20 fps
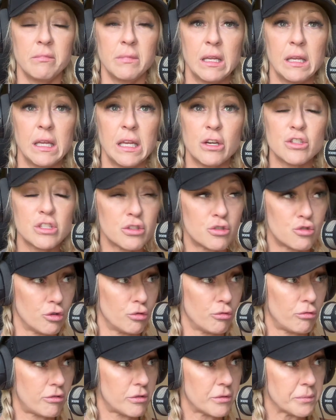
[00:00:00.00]
Here's the
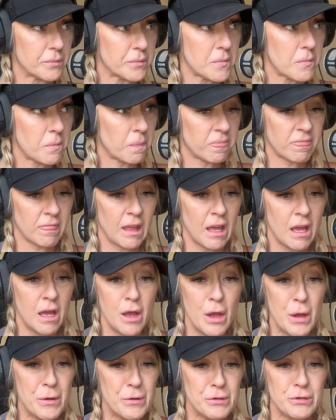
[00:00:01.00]
truth.
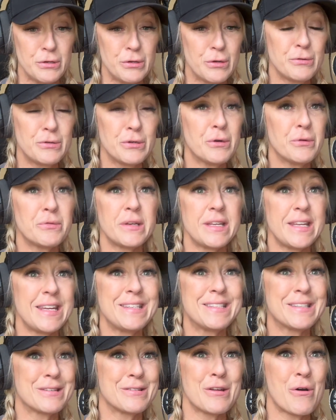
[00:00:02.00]
You don't need
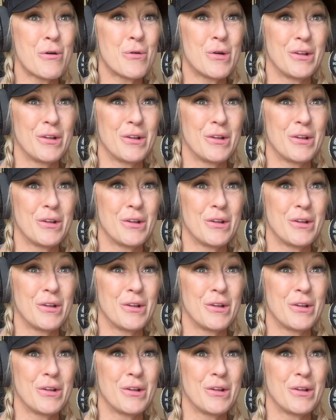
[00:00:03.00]
to know all